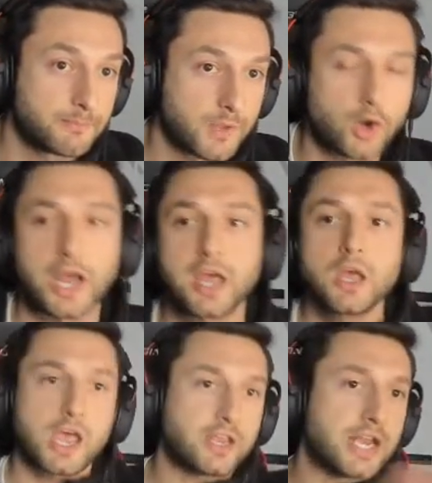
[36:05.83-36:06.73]
Okay,
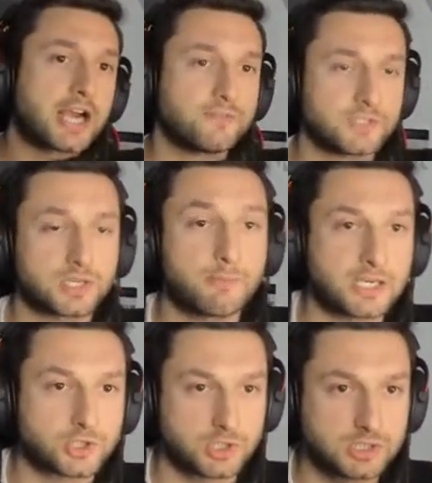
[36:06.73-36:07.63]
and not even to
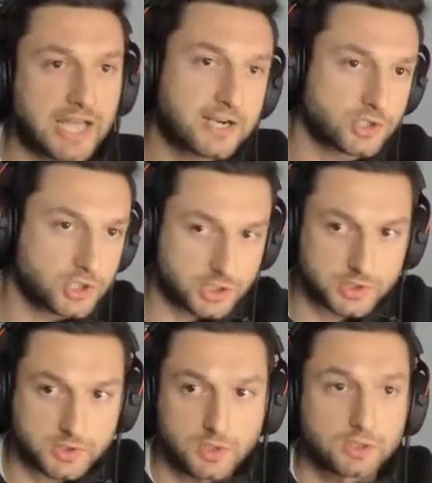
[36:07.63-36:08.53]
mention that's
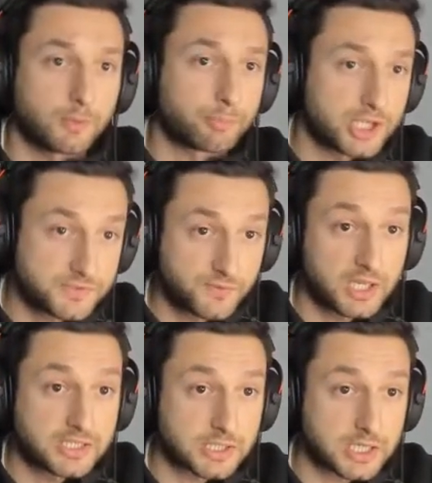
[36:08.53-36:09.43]
just the Plus
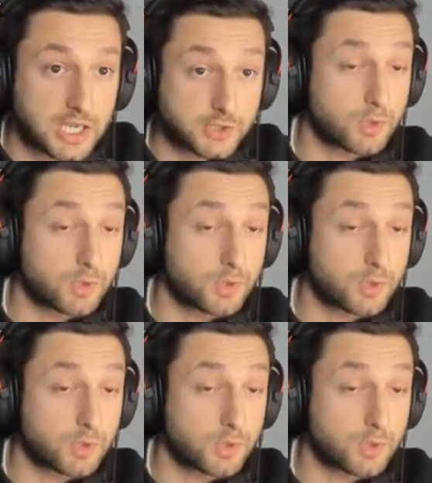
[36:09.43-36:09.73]
Valenza case.